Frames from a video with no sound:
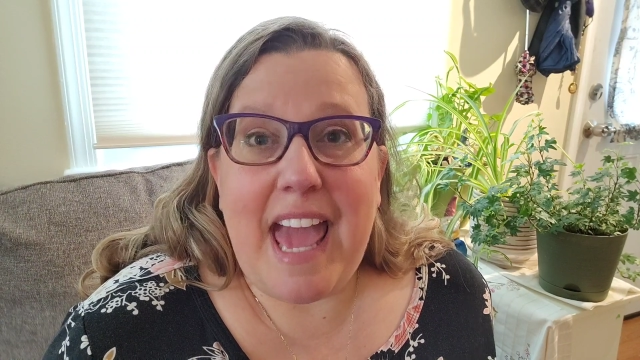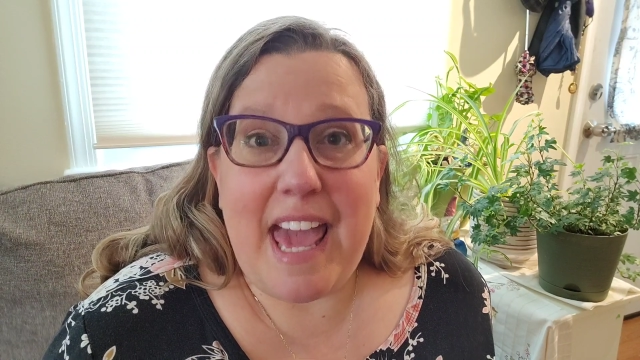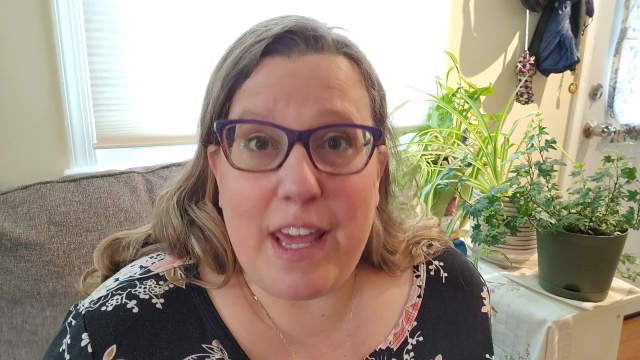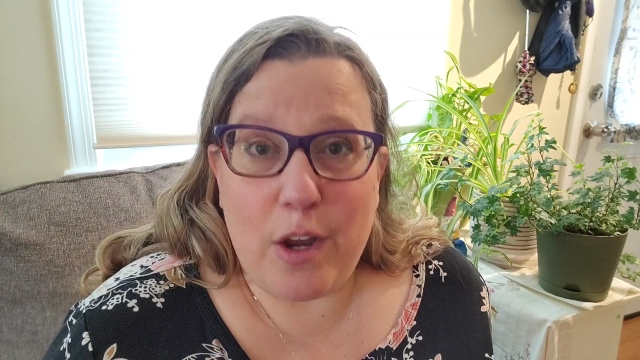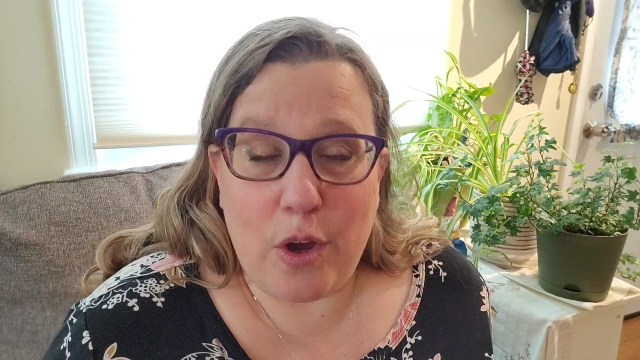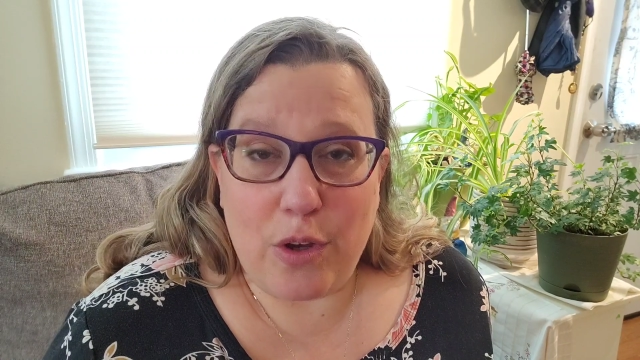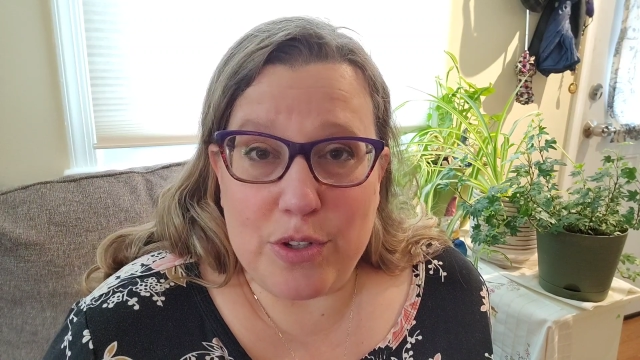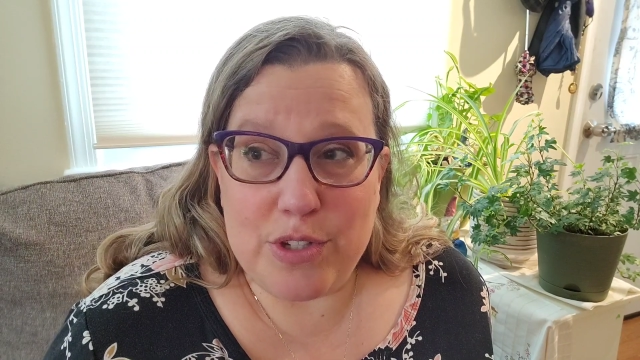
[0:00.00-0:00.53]

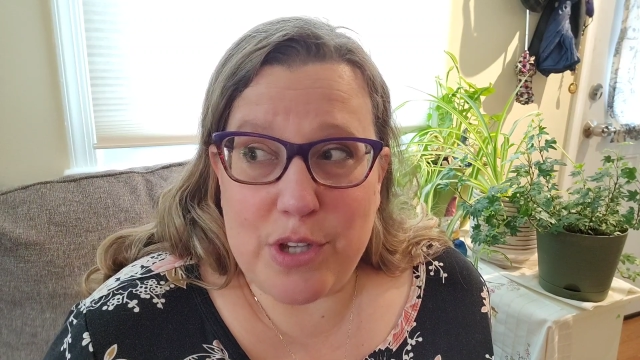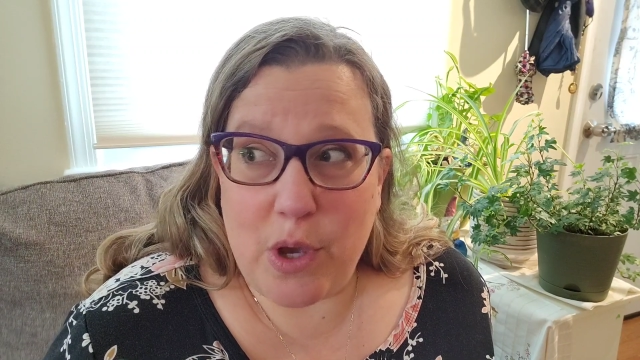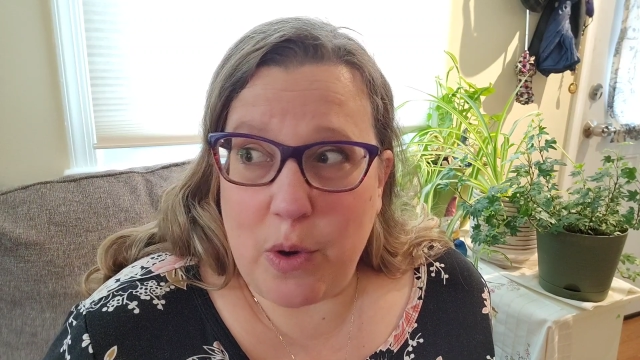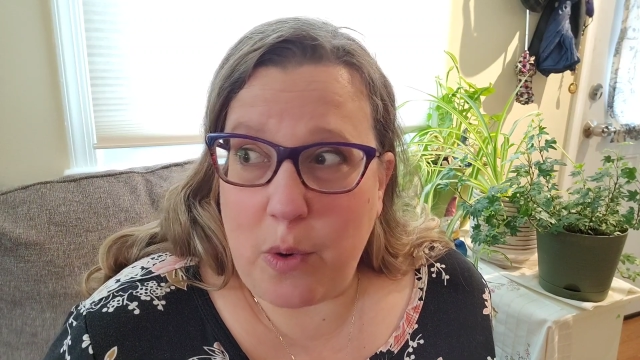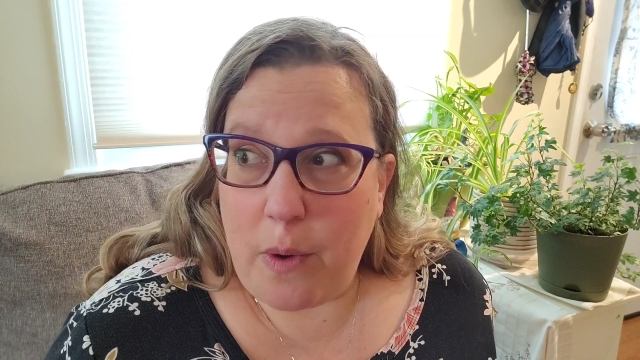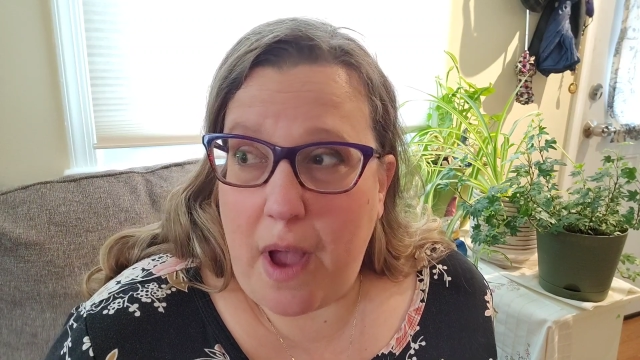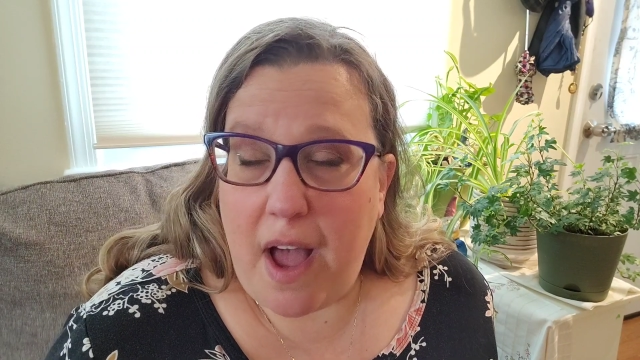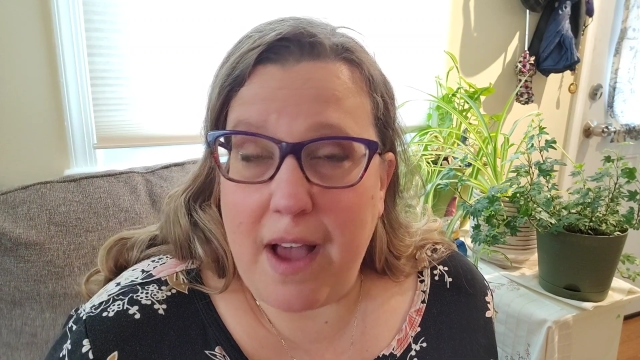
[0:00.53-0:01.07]
And
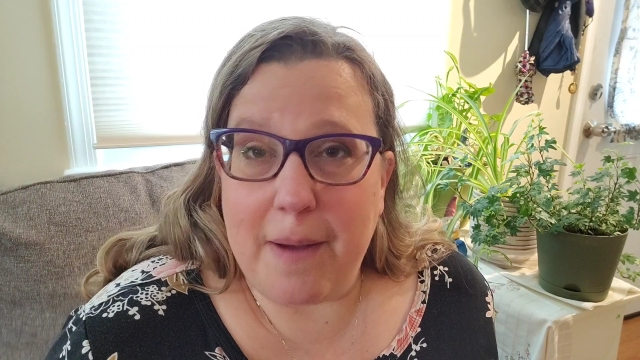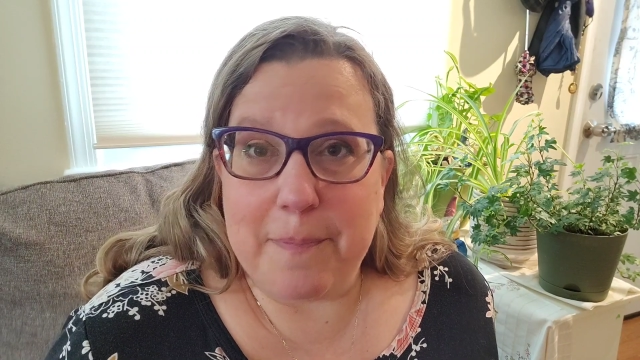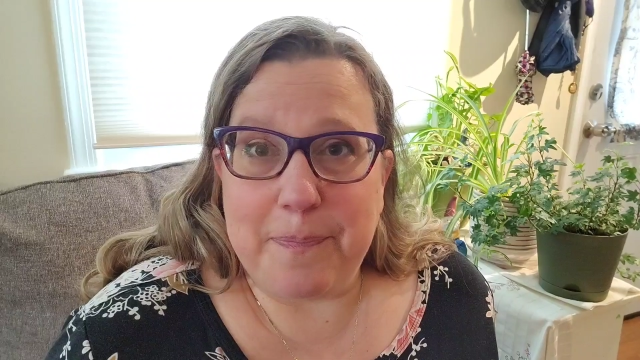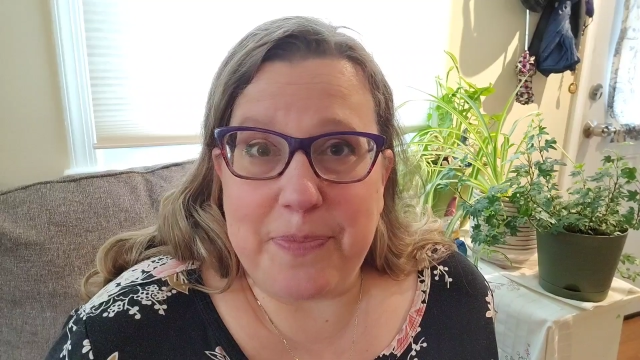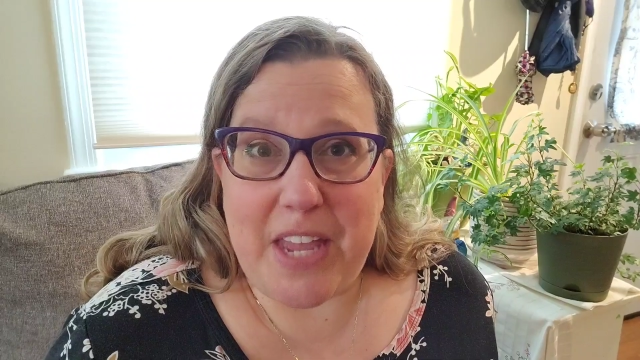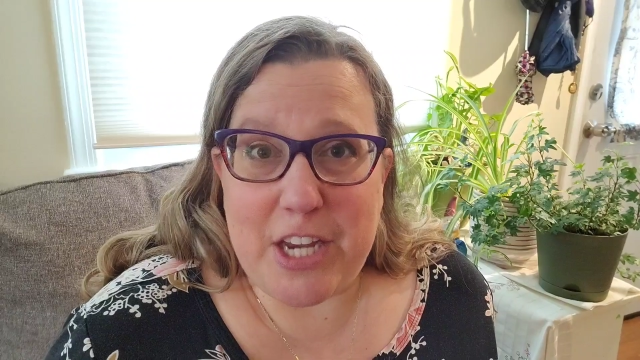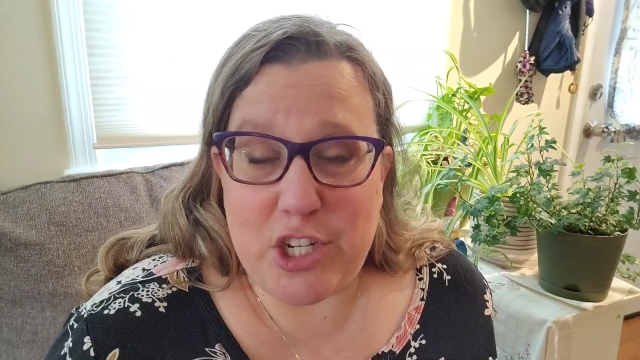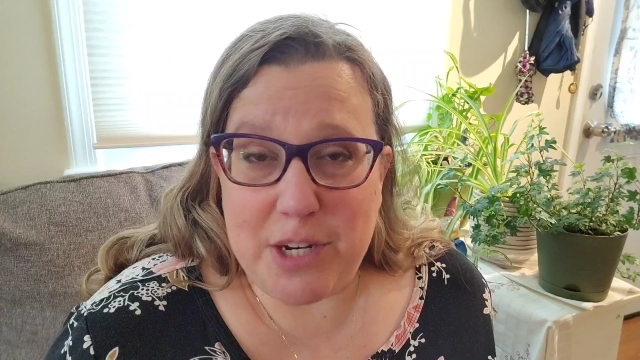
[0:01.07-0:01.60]
also,
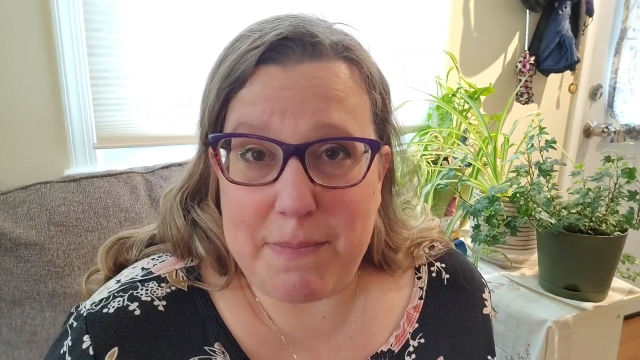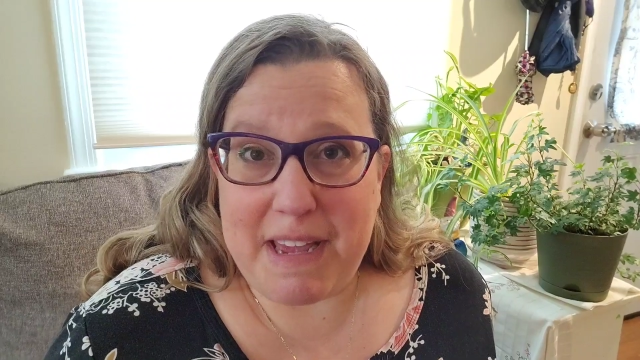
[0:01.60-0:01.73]
I should